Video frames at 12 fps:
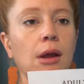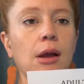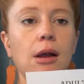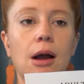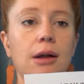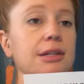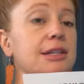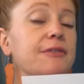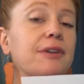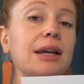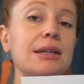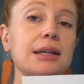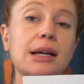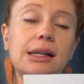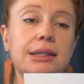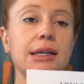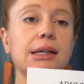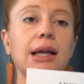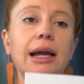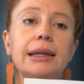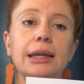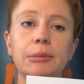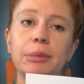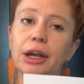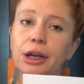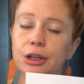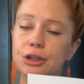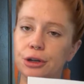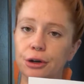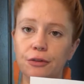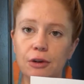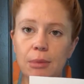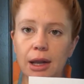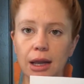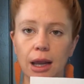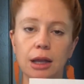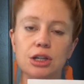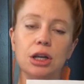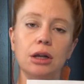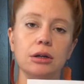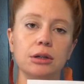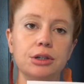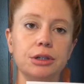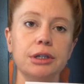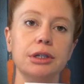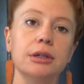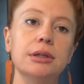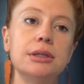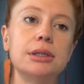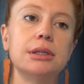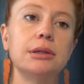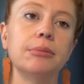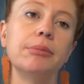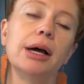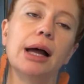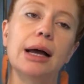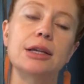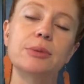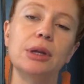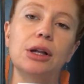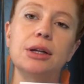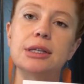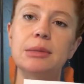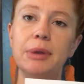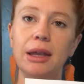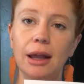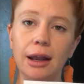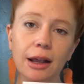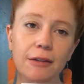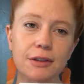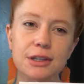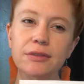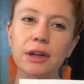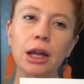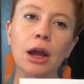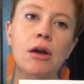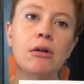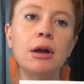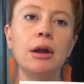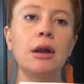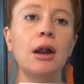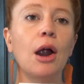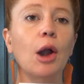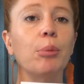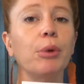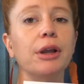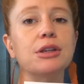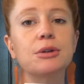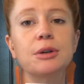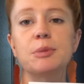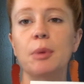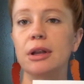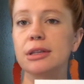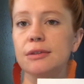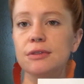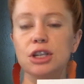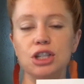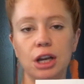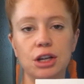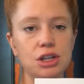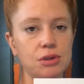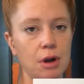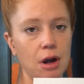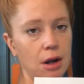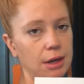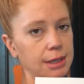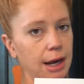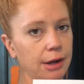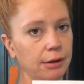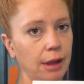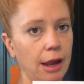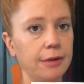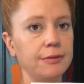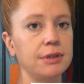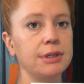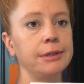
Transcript: Cognitive decline can be a concern for many aging and older adults, but as we learned at the beginning of this video, our brains are responsive to change throughout our entire lives.